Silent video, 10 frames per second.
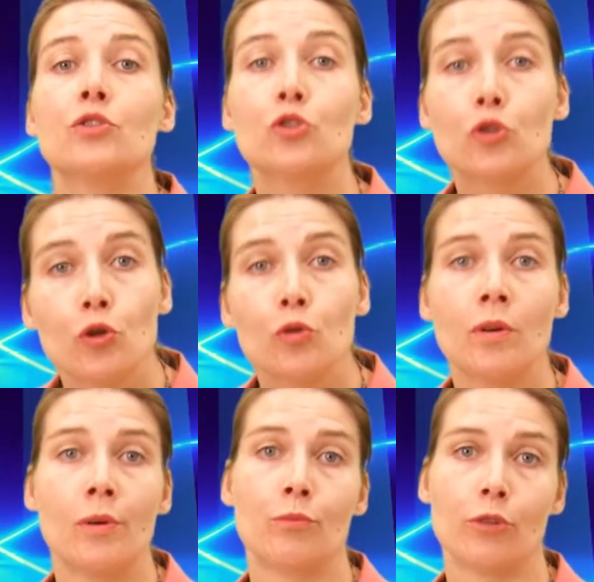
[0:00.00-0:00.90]
2
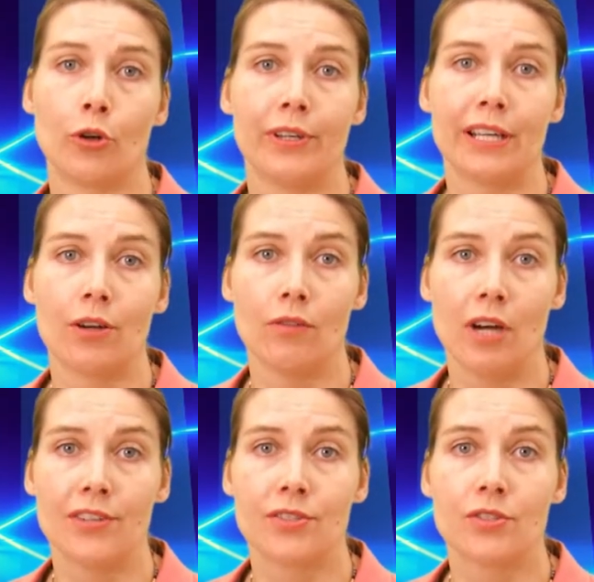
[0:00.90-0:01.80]
broadening
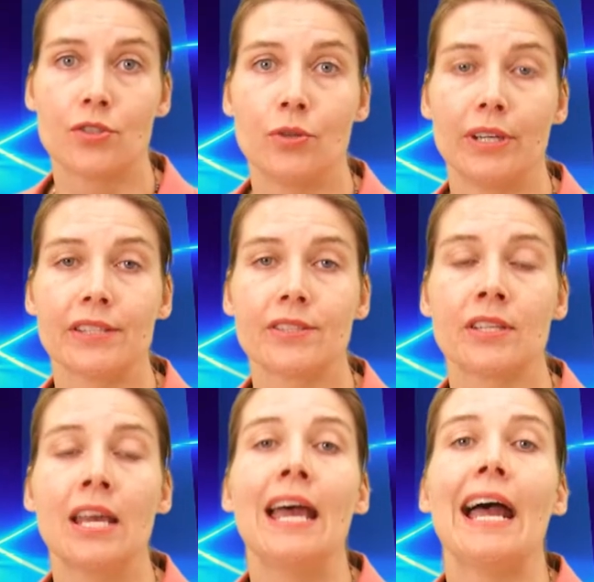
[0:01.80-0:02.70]
horizons units,
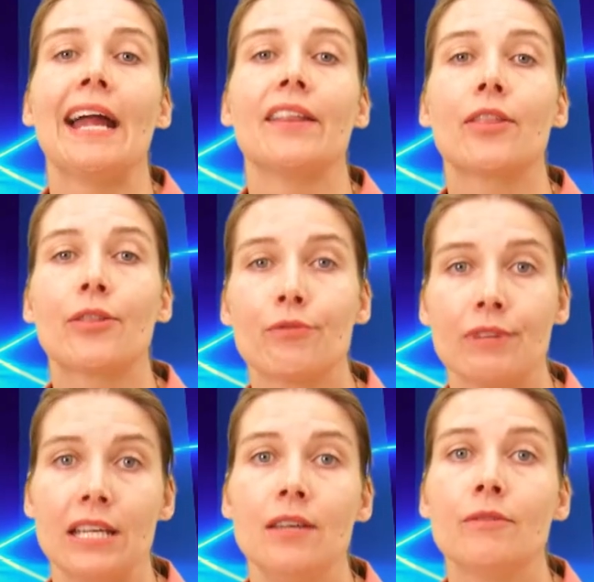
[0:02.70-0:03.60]
and
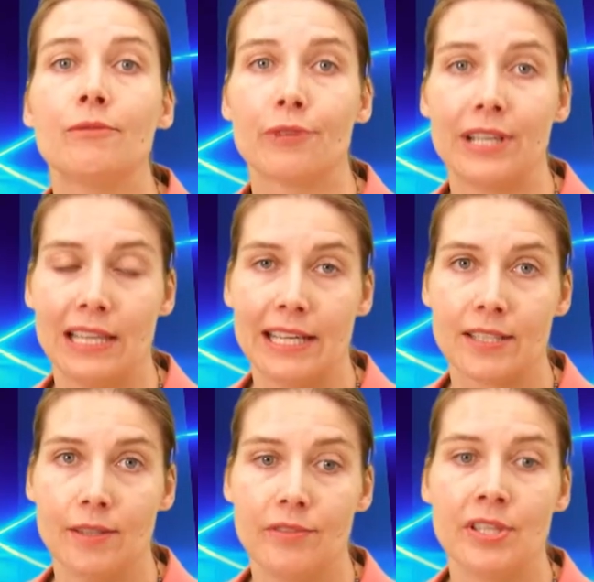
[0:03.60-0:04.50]
3 free
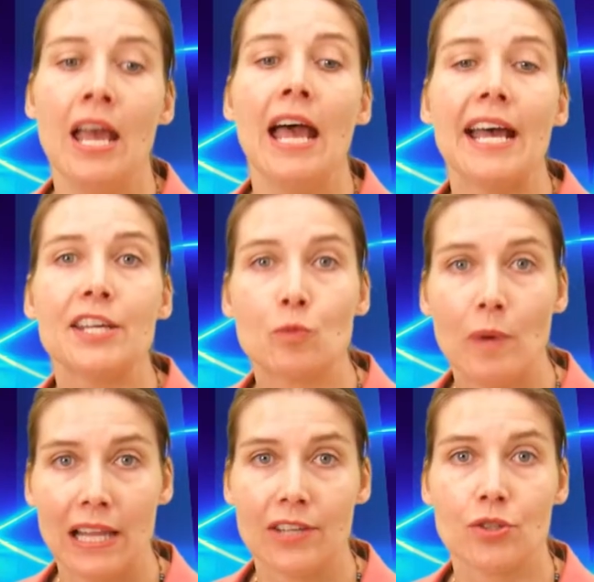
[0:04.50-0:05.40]
electives, as
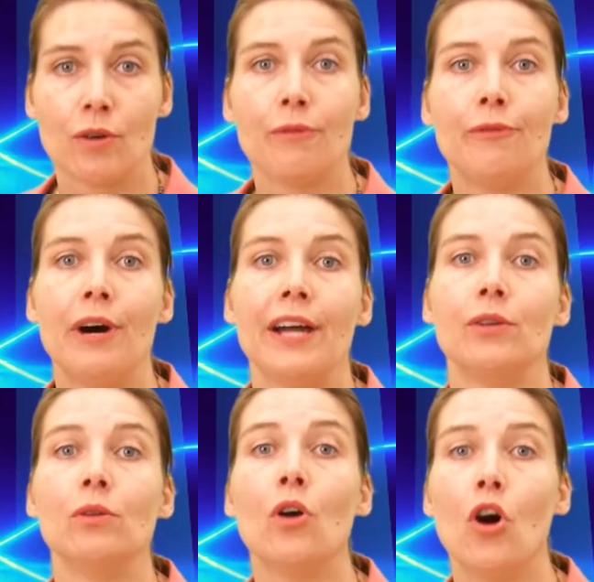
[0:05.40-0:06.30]
well as your
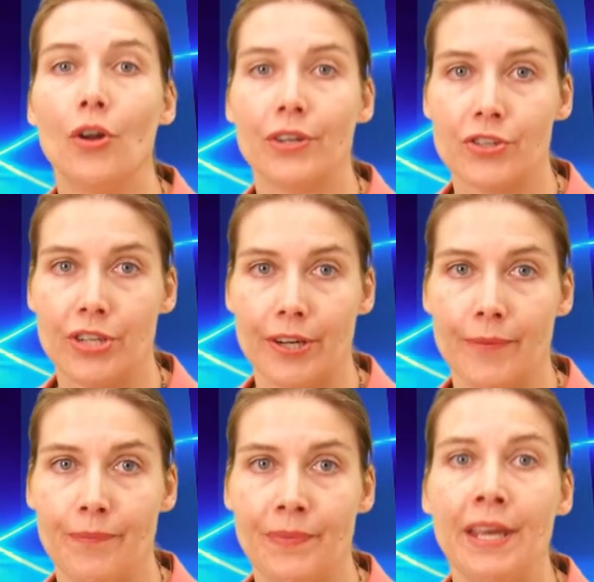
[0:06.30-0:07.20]
final honours year.
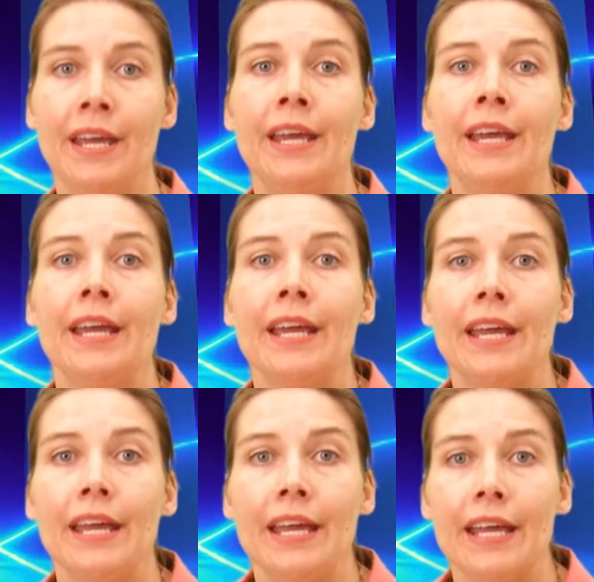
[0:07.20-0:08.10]

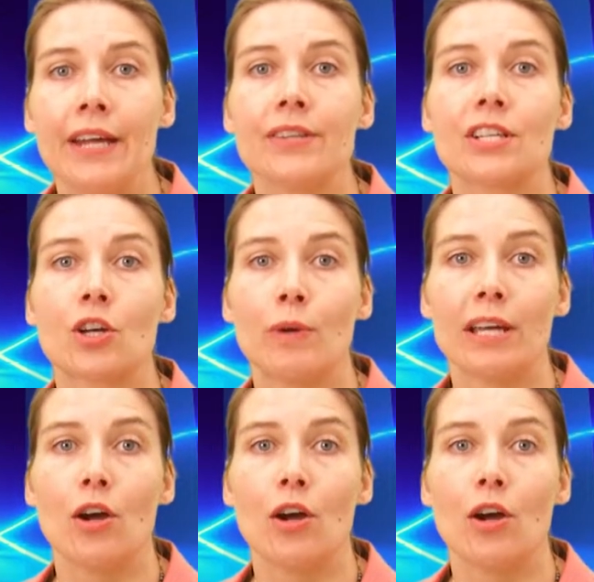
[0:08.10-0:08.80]
Here's a quick